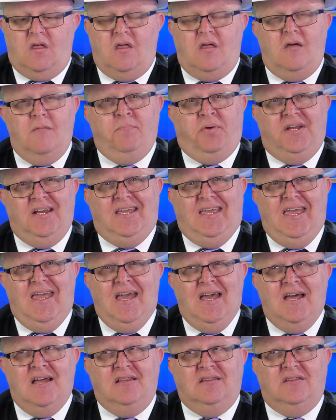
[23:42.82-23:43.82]
But
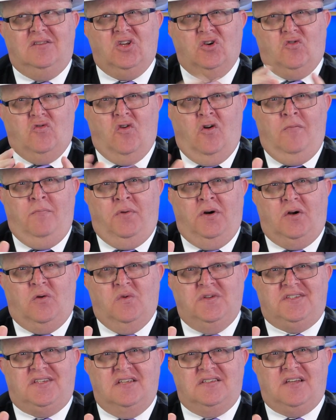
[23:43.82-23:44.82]
again, the Chromebook
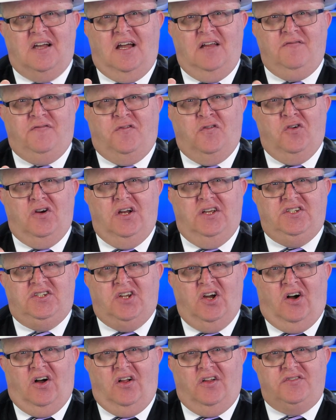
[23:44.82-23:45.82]
was designed for
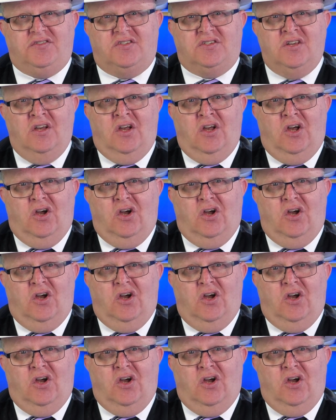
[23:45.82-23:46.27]
adults,